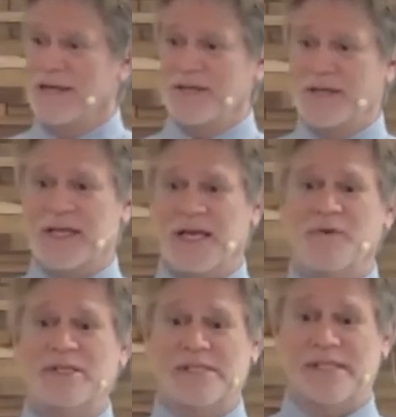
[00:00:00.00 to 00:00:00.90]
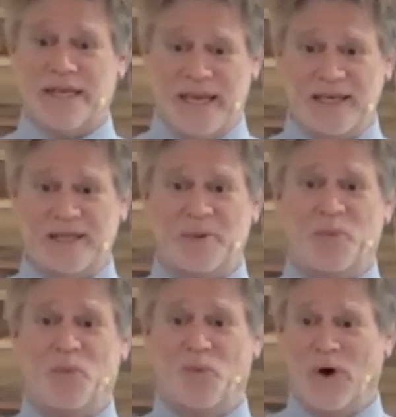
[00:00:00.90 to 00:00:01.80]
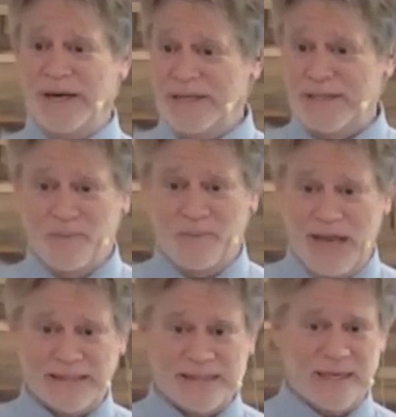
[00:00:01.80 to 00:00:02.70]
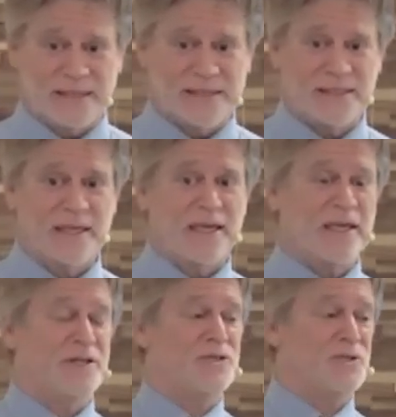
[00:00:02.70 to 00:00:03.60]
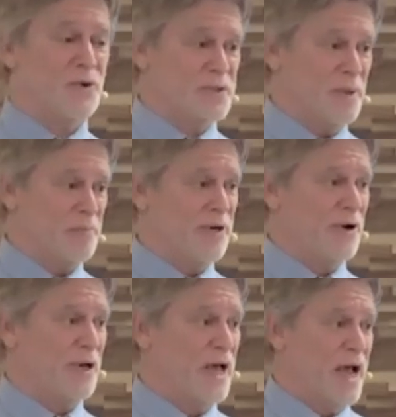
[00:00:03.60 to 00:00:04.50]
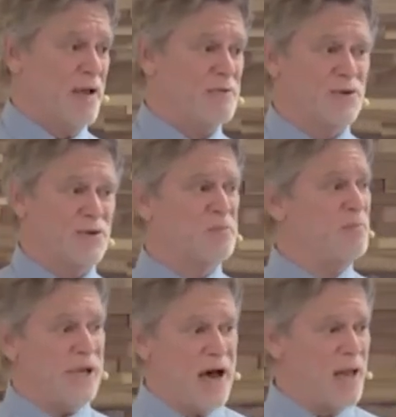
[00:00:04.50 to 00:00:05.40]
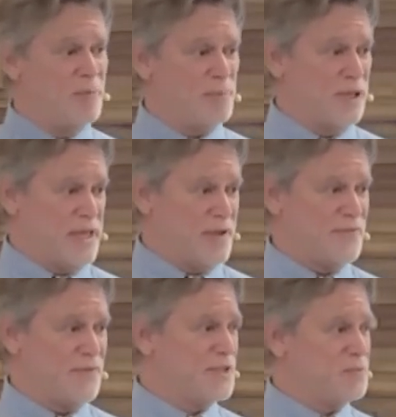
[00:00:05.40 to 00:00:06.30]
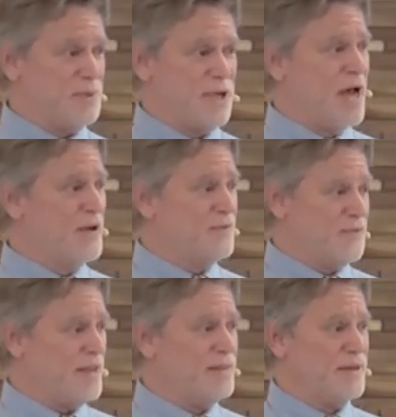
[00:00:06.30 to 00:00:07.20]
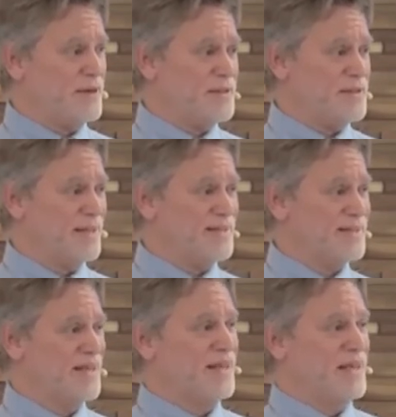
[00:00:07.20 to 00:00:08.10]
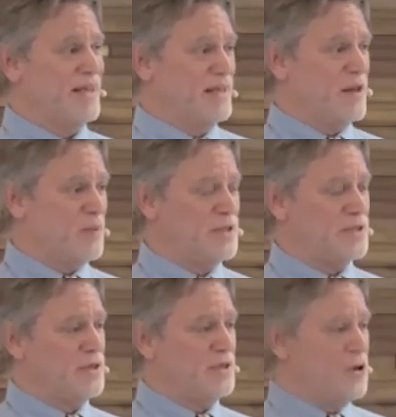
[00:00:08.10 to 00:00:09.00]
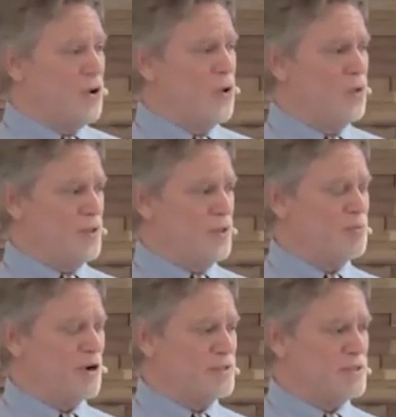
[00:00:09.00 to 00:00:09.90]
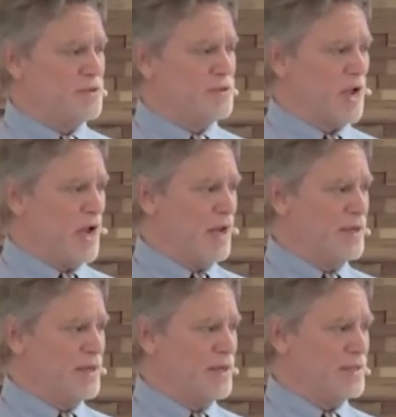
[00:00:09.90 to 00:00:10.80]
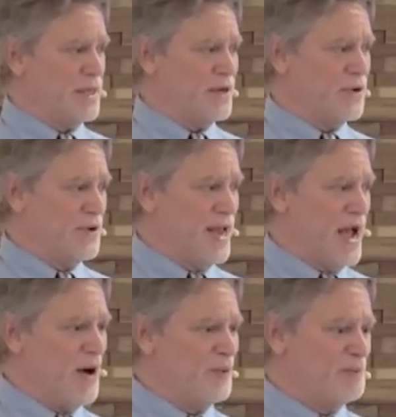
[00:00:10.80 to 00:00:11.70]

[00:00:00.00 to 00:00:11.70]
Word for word: to give us the kingdom, wanting to bless us, it shows up in our lives. So it's beyond belief, it's beyond faith in a sense that we just know that the presence of God is here now.